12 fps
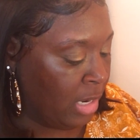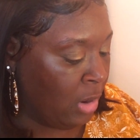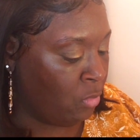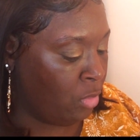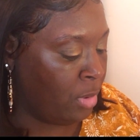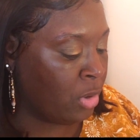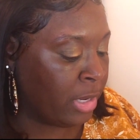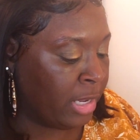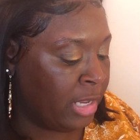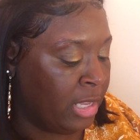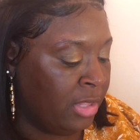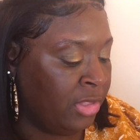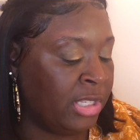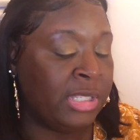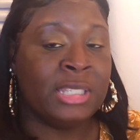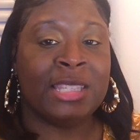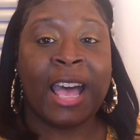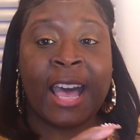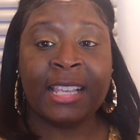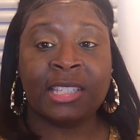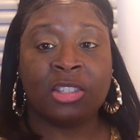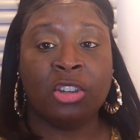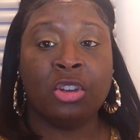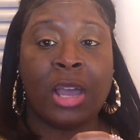I wrote, okay. This is
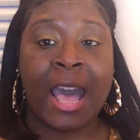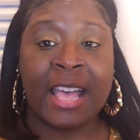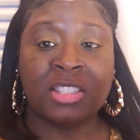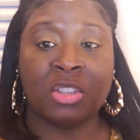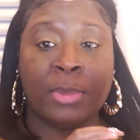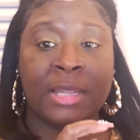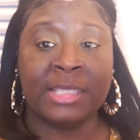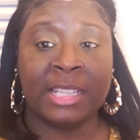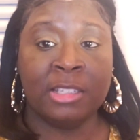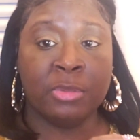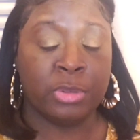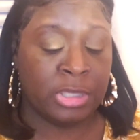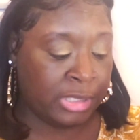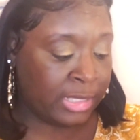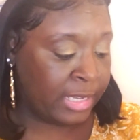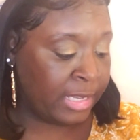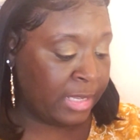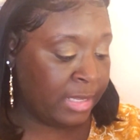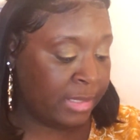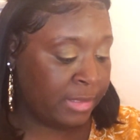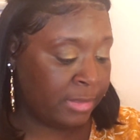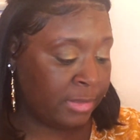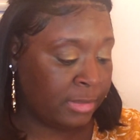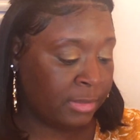Oscar, Oscar by De Renta.
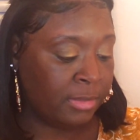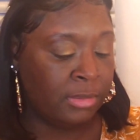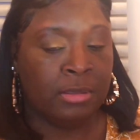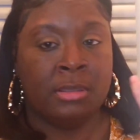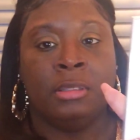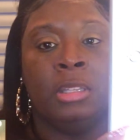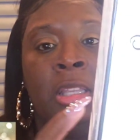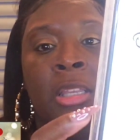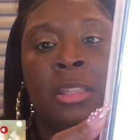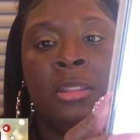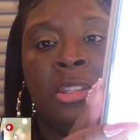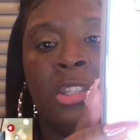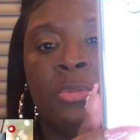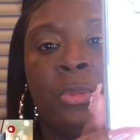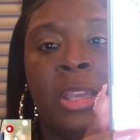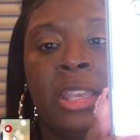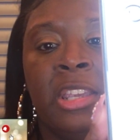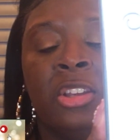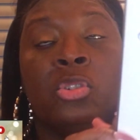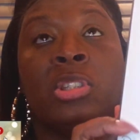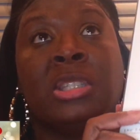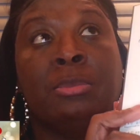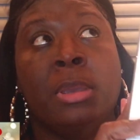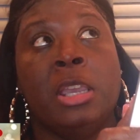This right here
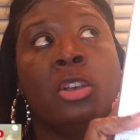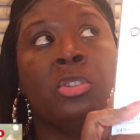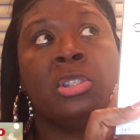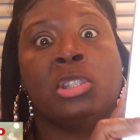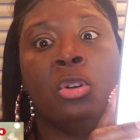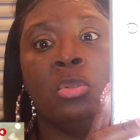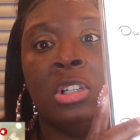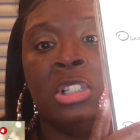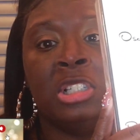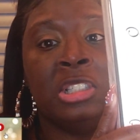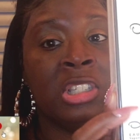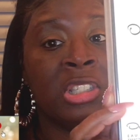smells so good.